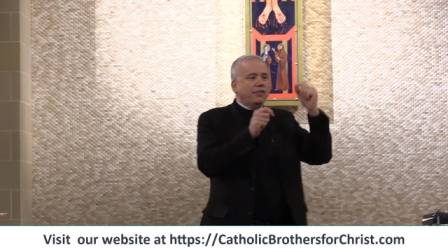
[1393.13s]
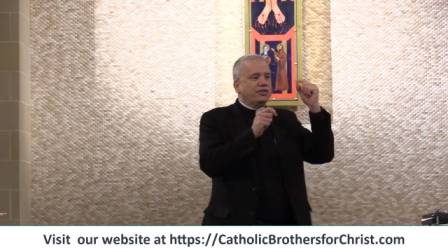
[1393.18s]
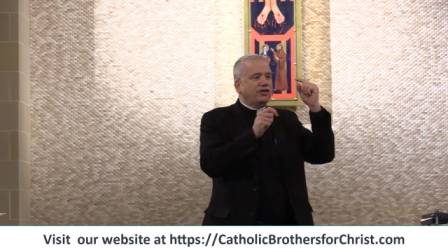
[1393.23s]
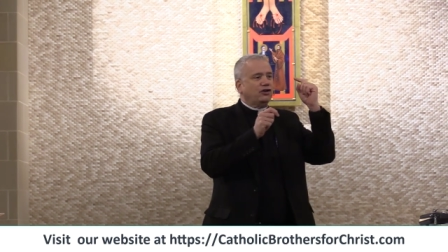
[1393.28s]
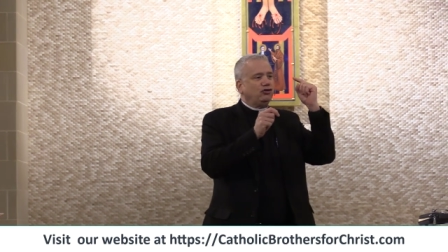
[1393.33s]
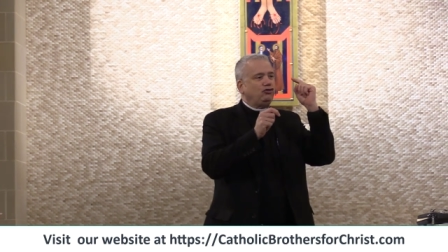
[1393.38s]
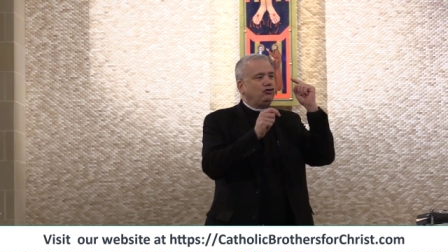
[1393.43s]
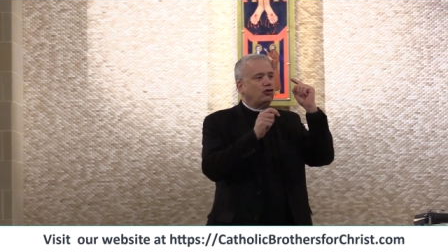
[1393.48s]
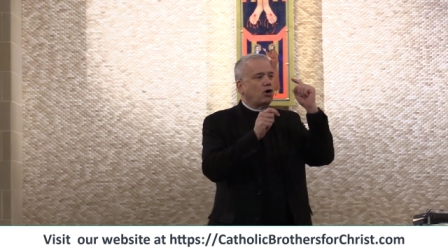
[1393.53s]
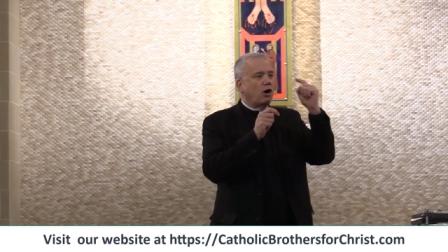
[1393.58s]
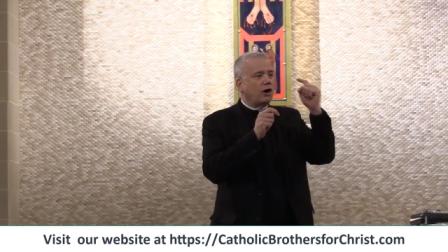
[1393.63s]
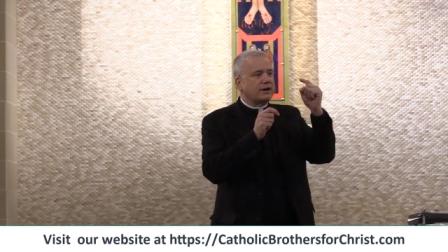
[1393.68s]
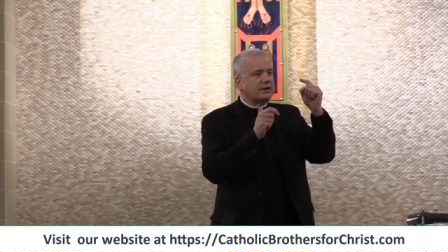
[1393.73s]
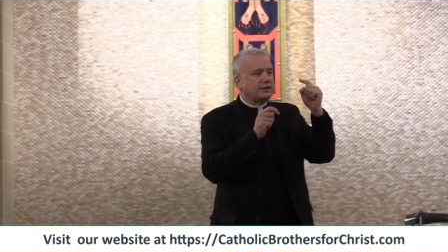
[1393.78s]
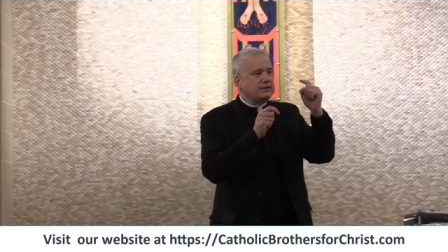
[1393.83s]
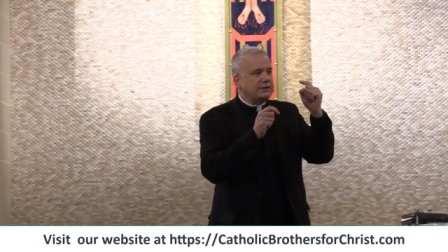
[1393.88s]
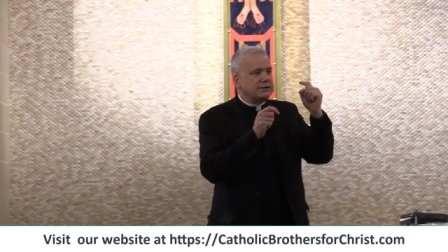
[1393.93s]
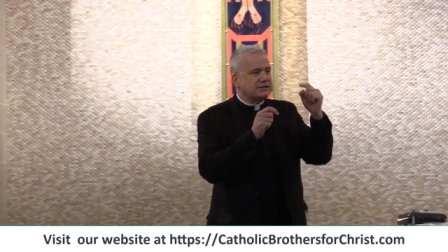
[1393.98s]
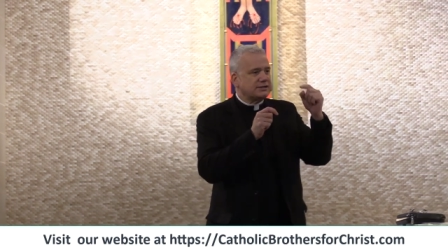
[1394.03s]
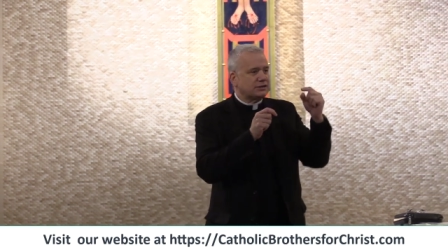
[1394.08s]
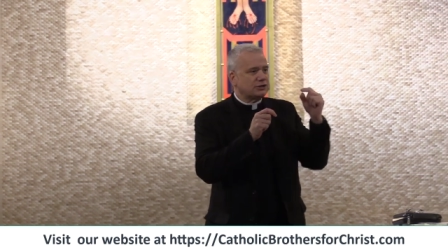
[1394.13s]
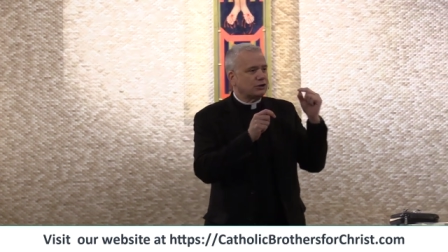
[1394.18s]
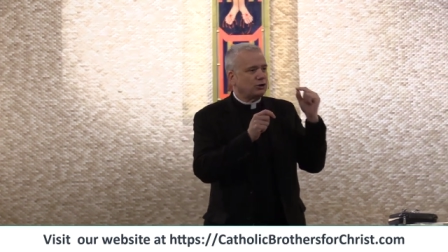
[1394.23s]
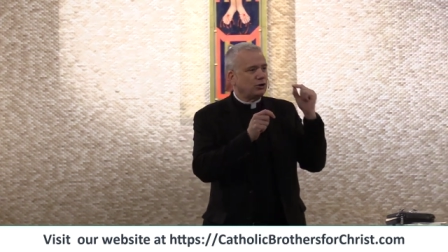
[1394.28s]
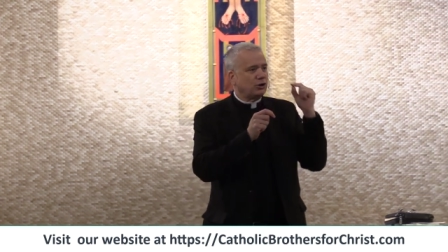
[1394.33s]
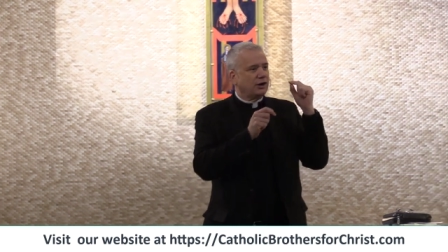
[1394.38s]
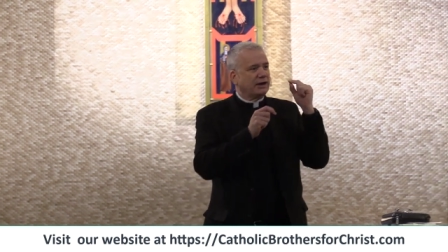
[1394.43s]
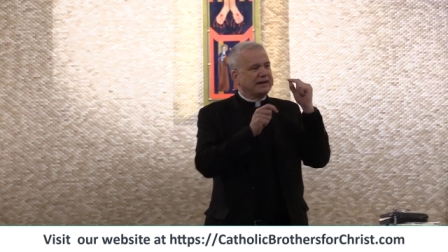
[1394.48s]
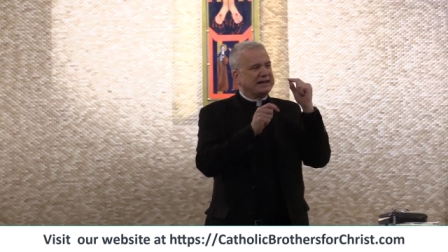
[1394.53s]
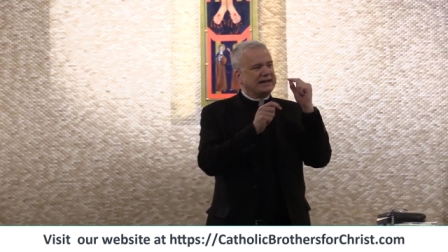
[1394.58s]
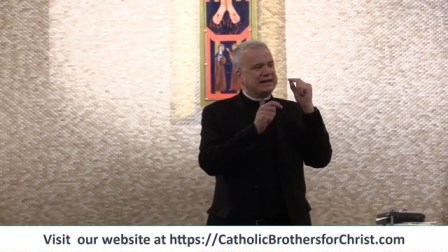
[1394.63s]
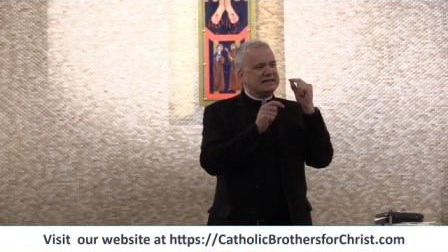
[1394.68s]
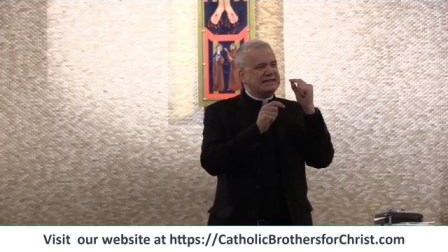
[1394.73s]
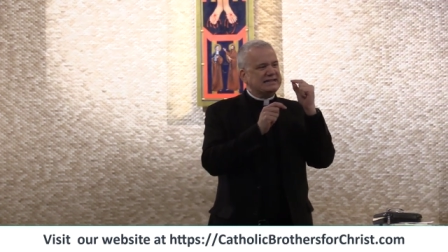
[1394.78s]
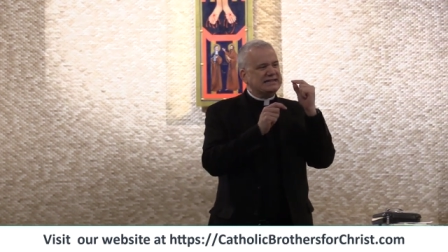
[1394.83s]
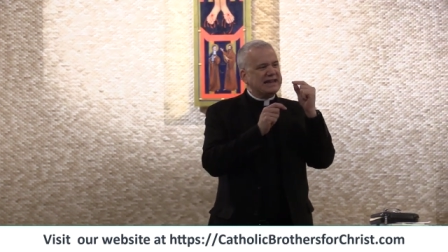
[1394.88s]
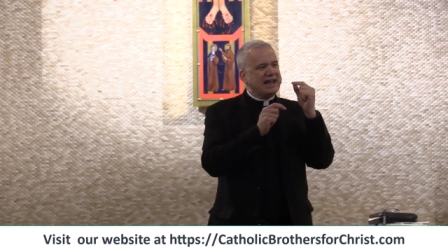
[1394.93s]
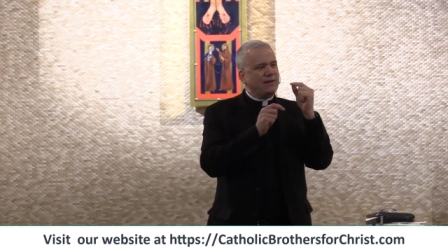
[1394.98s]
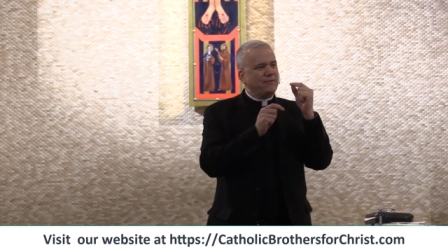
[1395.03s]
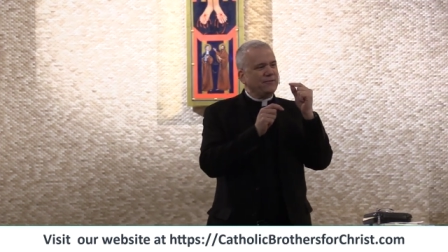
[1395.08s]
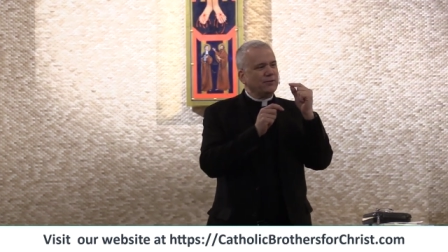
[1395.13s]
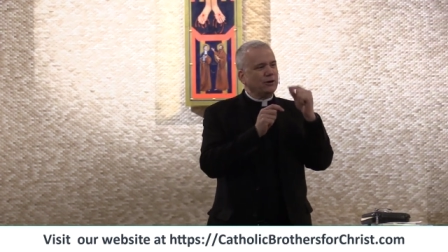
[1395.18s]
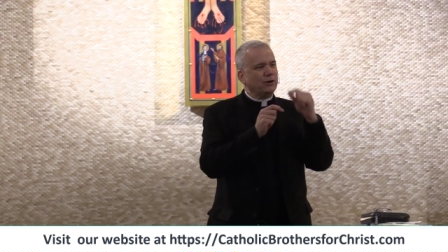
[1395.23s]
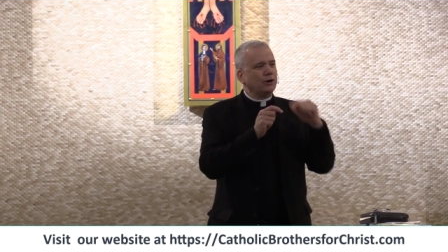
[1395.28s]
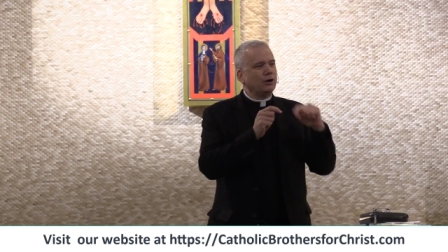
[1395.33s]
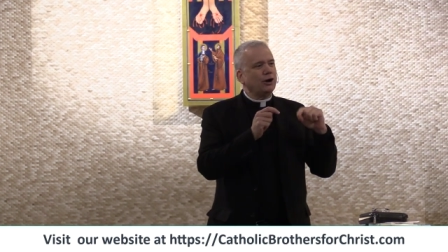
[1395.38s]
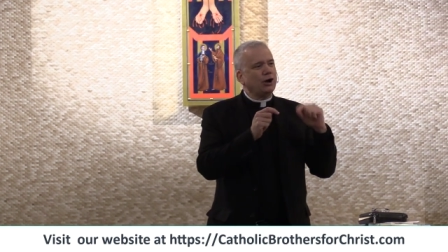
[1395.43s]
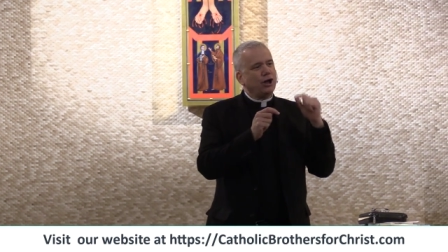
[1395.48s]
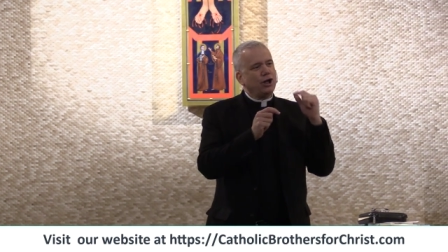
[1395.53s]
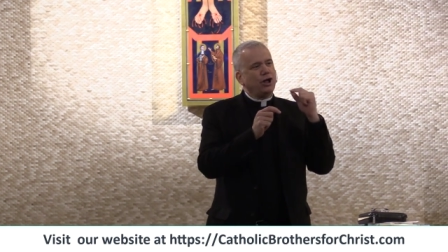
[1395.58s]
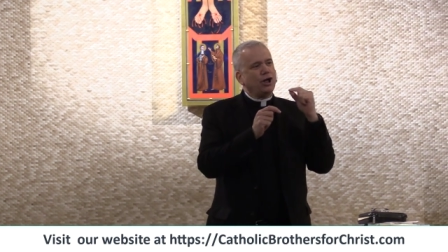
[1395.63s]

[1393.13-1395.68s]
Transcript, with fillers: the darkness can never